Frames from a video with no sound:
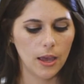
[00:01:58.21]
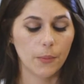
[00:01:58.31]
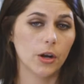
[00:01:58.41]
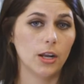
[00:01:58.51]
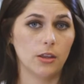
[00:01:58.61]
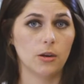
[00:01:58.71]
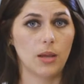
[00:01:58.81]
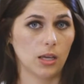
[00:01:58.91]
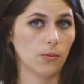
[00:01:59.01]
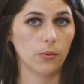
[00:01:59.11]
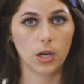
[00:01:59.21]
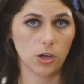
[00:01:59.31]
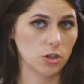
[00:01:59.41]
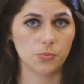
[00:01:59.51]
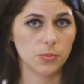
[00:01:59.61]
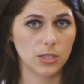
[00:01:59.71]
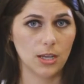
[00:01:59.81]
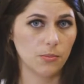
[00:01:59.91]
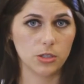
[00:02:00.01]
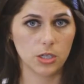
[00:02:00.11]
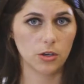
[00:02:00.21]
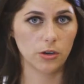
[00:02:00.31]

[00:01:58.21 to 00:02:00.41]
and put it in there and make it 110%